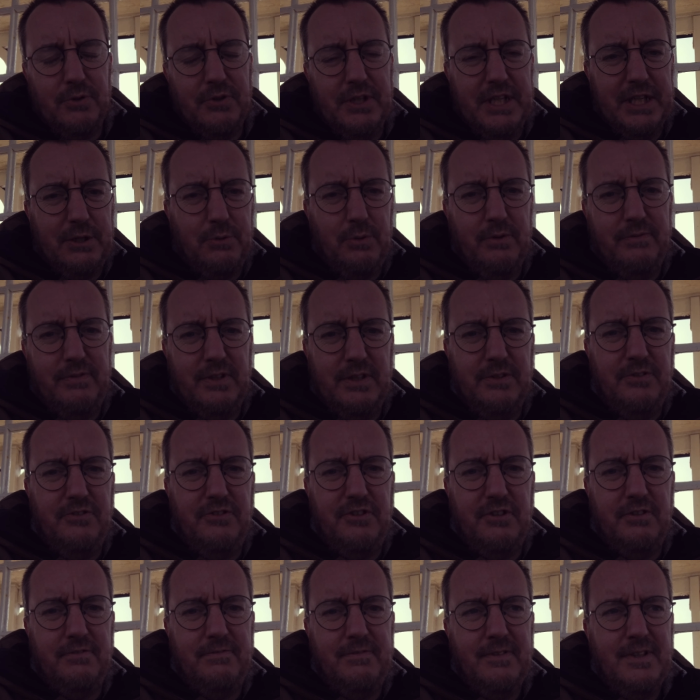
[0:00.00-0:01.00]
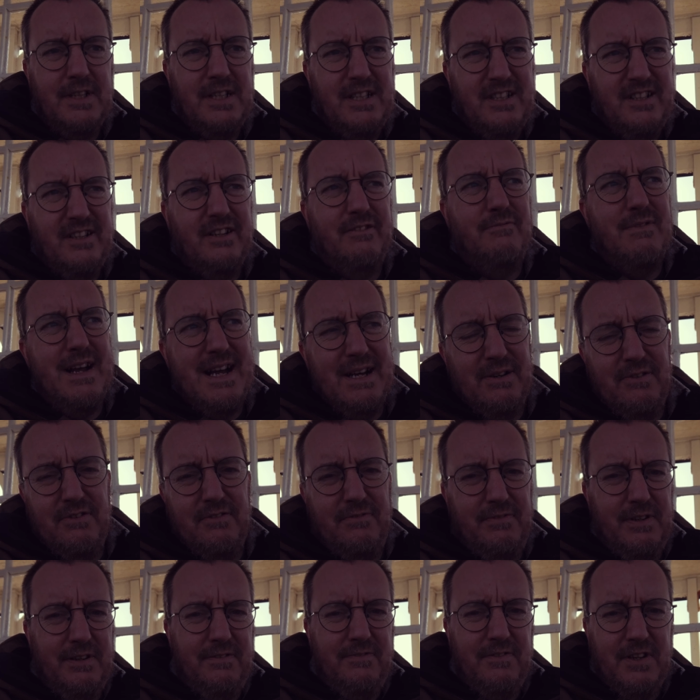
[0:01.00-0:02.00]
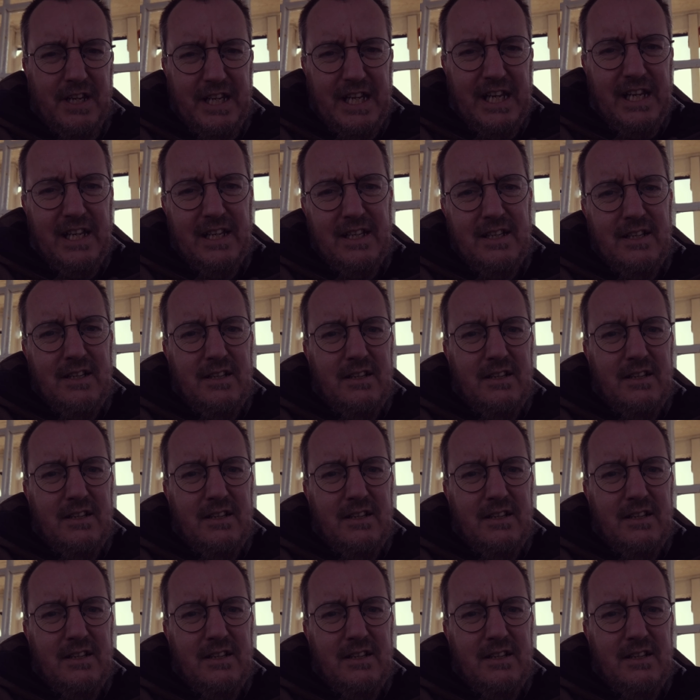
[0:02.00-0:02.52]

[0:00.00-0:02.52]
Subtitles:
I've got the equivalent of around a 50